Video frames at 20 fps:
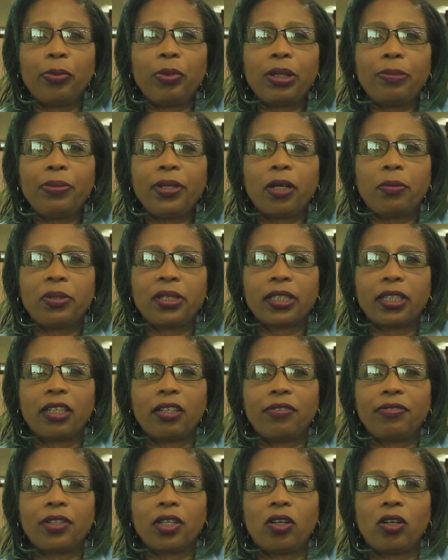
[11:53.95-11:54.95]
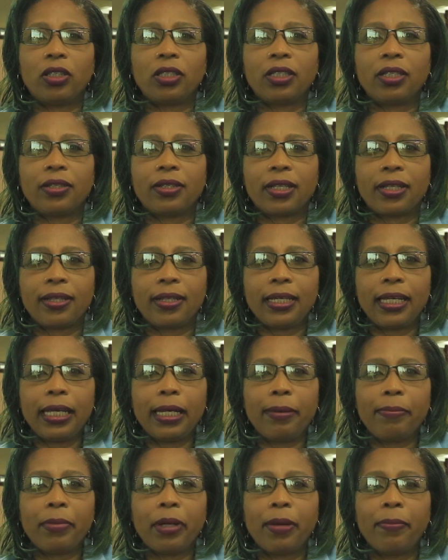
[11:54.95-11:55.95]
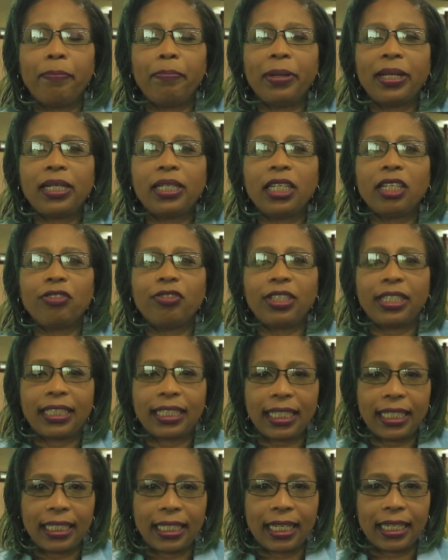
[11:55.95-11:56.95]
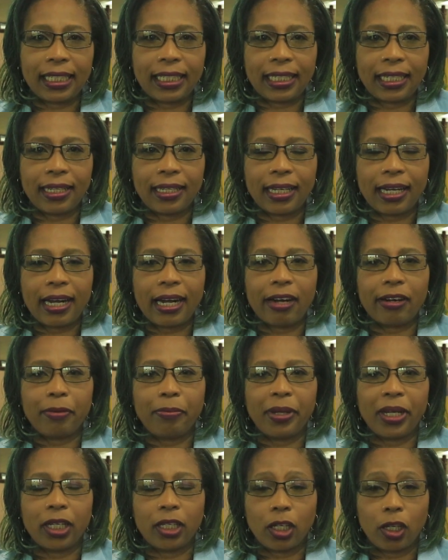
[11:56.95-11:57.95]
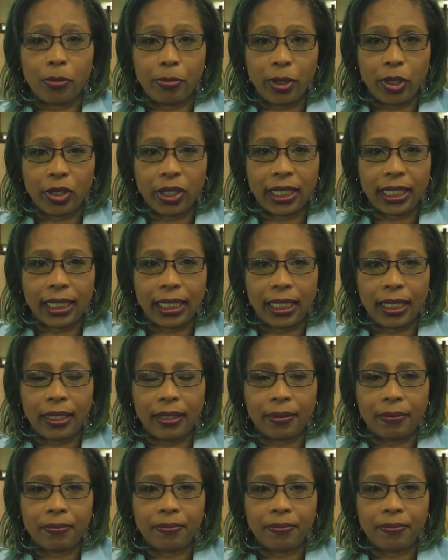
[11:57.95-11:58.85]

will be observed under the theme, Building Resilience in the Caribbean Community.